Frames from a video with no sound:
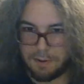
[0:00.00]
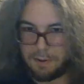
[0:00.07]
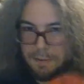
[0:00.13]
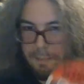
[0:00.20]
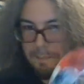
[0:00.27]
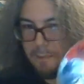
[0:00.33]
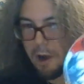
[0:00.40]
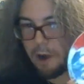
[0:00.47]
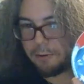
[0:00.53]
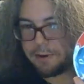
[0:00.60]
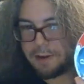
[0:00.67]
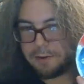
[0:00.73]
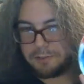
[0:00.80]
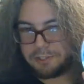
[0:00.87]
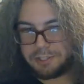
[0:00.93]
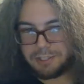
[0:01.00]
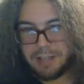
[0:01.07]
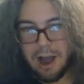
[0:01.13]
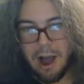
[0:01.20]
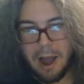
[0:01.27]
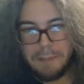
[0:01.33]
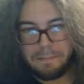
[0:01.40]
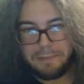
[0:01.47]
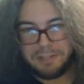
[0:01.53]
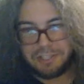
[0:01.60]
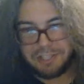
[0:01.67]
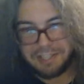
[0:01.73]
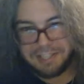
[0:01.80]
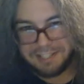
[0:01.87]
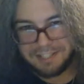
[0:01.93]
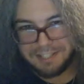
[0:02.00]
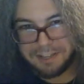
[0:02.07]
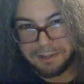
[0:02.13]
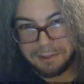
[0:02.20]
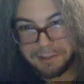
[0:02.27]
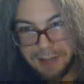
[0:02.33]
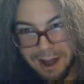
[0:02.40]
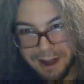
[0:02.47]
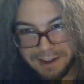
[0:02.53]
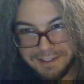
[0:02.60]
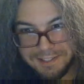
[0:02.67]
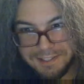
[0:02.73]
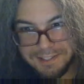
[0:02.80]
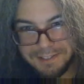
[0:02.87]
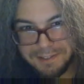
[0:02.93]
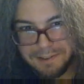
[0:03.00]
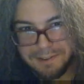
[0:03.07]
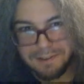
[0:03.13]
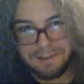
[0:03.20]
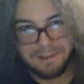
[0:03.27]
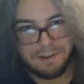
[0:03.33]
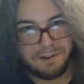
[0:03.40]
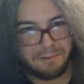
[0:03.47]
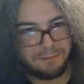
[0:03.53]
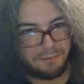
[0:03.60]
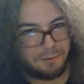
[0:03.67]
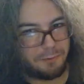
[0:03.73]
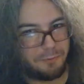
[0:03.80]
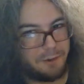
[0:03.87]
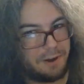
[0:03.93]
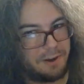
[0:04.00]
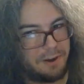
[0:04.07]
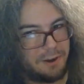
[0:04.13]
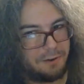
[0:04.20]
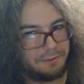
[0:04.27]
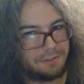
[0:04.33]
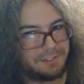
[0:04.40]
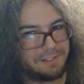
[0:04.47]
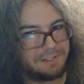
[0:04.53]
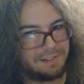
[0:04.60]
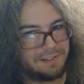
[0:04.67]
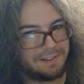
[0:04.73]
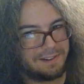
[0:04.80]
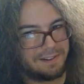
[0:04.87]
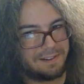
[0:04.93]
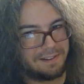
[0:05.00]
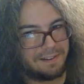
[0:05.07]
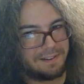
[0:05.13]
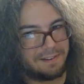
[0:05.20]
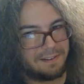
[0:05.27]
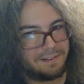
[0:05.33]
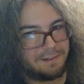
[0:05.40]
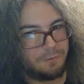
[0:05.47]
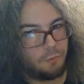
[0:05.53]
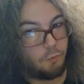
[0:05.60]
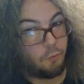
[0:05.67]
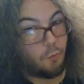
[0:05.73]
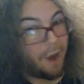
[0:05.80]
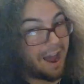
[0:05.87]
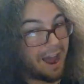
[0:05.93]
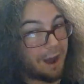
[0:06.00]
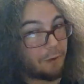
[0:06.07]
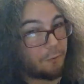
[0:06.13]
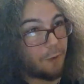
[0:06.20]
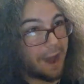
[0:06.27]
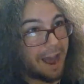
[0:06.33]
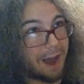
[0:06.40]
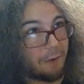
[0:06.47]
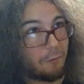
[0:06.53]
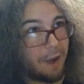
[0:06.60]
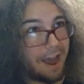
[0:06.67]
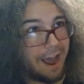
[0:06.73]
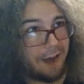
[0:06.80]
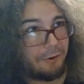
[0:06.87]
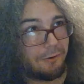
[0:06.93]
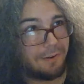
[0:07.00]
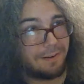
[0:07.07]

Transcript: Mario's Time Machine Deluxe for Windows. Wow, wow, wow.